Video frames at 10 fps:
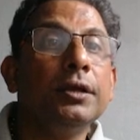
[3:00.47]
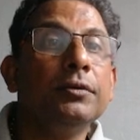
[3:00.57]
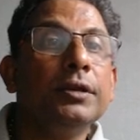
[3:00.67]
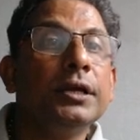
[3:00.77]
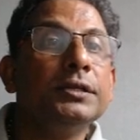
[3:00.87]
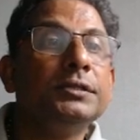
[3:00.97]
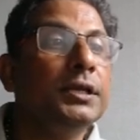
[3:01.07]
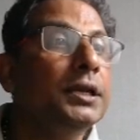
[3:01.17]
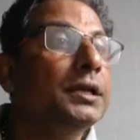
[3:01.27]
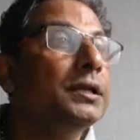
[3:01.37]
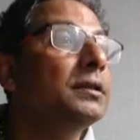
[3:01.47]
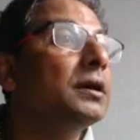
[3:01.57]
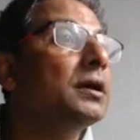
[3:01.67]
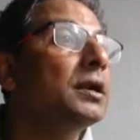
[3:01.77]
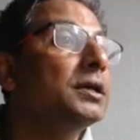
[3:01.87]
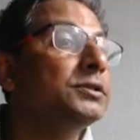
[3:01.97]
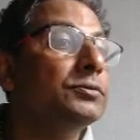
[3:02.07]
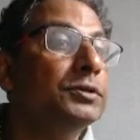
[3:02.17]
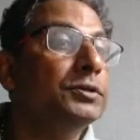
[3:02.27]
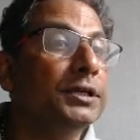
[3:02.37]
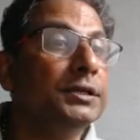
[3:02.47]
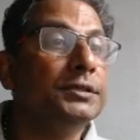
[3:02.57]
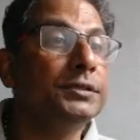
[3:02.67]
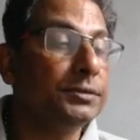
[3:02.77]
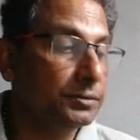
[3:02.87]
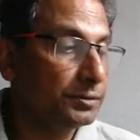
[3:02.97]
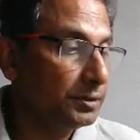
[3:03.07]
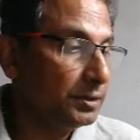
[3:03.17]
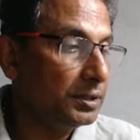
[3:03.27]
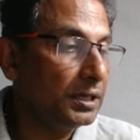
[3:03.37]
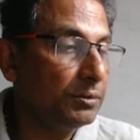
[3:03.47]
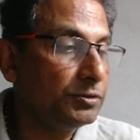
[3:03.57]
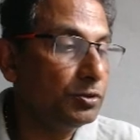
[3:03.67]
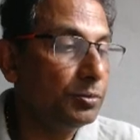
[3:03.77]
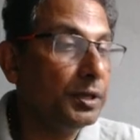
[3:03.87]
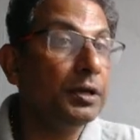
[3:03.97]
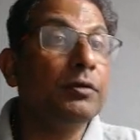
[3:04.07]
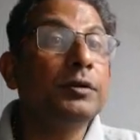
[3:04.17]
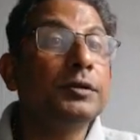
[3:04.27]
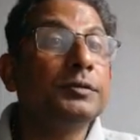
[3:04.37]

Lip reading: You can see the colors would change. I am zooming out.